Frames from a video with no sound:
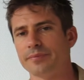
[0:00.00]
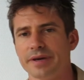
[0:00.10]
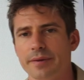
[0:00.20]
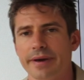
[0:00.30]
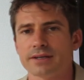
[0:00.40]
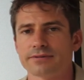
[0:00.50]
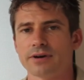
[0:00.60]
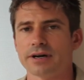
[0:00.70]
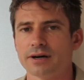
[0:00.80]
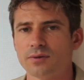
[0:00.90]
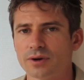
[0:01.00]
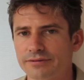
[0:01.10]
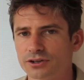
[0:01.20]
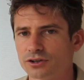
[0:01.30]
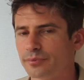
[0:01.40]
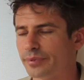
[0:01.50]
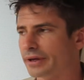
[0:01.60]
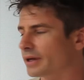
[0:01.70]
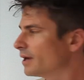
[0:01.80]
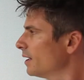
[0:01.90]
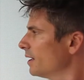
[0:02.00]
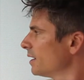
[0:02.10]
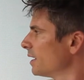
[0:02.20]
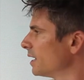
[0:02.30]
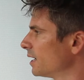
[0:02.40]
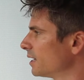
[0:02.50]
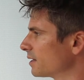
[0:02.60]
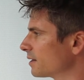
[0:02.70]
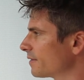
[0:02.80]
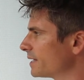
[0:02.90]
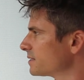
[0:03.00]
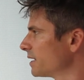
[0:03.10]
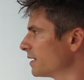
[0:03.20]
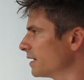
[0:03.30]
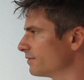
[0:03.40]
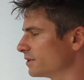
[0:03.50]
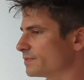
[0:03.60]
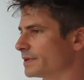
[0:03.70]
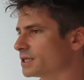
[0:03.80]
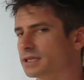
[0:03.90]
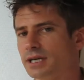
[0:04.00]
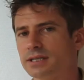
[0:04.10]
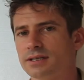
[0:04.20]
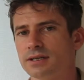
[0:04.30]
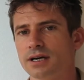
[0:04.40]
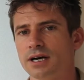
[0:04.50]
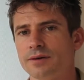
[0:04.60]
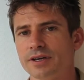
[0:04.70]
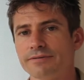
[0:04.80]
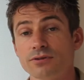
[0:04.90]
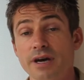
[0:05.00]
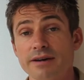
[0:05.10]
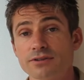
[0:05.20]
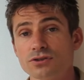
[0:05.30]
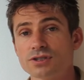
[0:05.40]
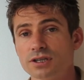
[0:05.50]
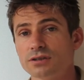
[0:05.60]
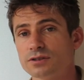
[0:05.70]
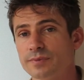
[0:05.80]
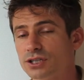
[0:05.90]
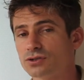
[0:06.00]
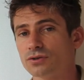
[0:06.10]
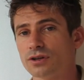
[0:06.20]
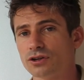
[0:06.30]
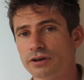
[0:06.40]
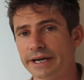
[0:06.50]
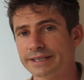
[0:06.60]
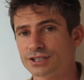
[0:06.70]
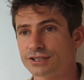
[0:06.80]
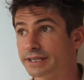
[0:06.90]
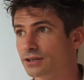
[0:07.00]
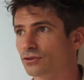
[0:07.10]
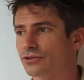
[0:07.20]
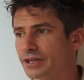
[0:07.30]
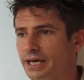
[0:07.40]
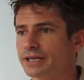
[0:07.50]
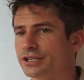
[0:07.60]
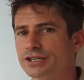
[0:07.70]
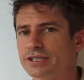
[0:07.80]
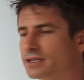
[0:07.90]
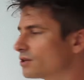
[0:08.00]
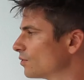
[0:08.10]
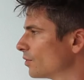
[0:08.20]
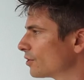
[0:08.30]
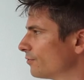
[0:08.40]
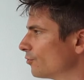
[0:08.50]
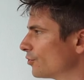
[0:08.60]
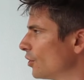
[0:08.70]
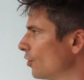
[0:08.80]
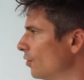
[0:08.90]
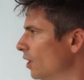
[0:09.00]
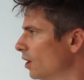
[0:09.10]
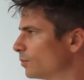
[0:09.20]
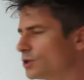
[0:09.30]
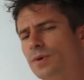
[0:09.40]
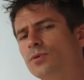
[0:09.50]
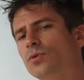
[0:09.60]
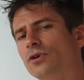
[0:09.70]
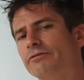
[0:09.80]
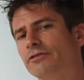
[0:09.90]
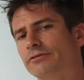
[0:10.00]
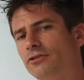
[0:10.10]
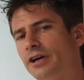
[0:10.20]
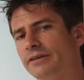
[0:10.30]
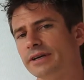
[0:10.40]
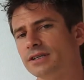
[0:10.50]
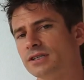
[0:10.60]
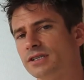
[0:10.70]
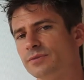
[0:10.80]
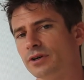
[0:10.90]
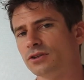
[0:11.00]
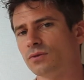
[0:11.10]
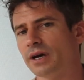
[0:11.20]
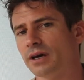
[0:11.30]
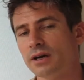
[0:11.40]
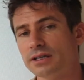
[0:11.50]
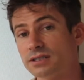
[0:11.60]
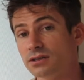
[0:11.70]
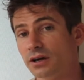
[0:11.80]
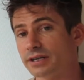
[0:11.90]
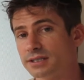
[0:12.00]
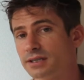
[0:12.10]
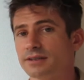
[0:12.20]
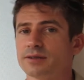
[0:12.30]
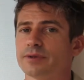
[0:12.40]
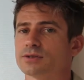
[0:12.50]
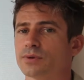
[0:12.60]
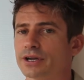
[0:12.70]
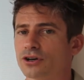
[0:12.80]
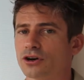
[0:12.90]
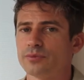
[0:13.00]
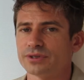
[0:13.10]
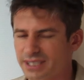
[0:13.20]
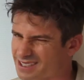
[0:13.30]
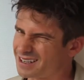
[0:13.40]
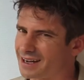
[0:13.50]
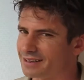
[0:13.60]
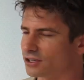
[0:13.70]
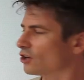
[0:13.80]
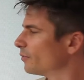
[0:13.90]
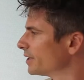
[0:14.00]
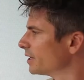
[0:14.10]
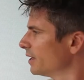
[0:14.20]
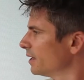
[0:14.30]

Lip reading: BMX rider, whatever it could be, and even especially dancing, if you have those skills, make sure that your agency or the agencies that you work for know. Most people work for a variety of agencies, by the way. It's not necessarily the best way to go, but that's kind of common.